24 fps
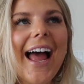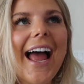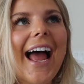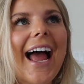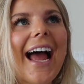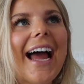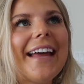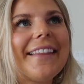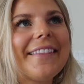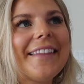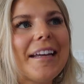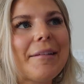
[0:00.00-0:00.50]

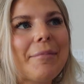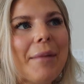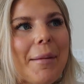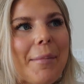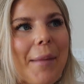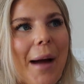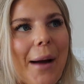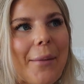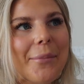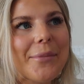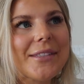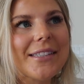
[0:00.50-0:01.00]
And then my
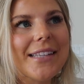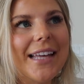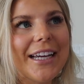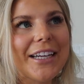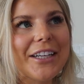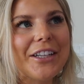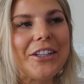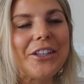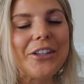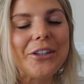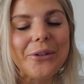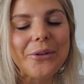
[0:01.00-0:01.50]
mom was
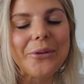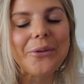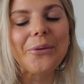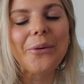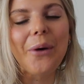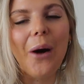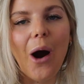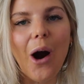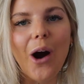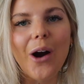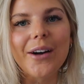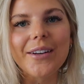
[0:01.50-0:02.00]
like,
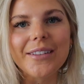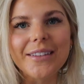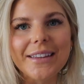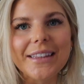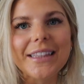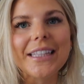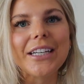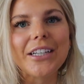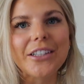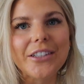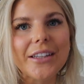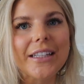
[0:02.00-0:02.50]
you
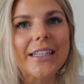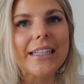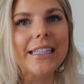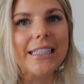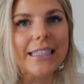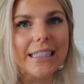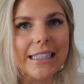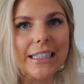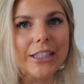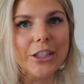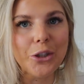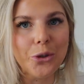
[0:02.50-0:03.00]

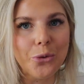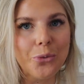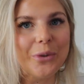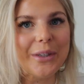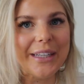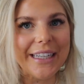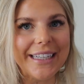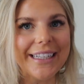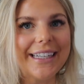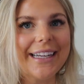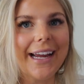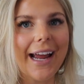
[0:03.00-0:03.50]

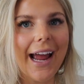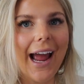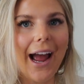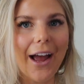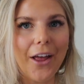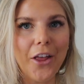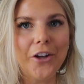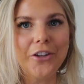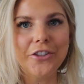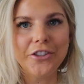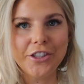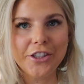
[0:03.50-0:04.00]
need to get
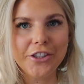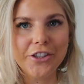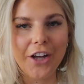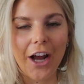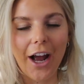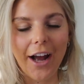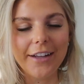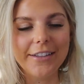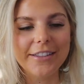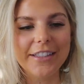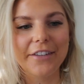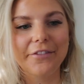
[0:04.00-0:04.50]
allergy
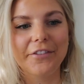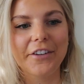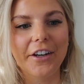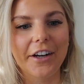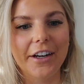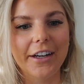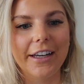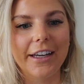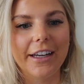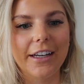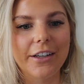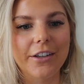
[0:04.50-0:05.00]
shots if you're
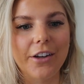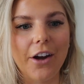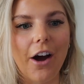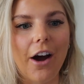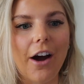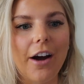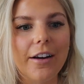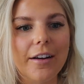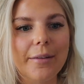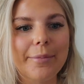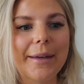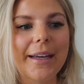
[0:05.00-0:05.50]
gonna get a
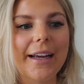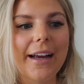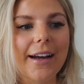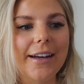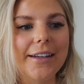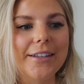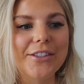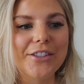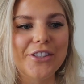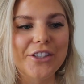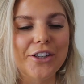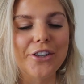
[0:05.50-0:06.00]
dog
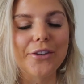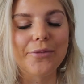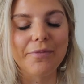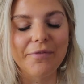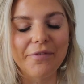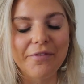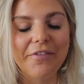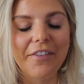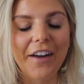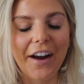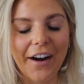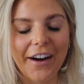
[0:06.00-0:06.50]
because
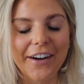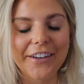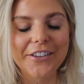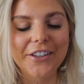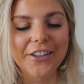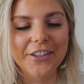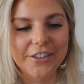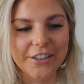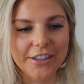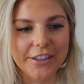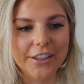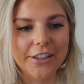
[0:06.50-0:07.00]
you're very
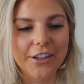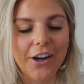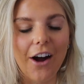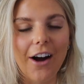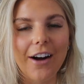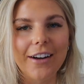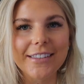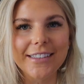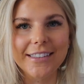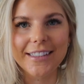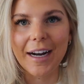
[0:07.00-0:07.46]
allergic to dogs.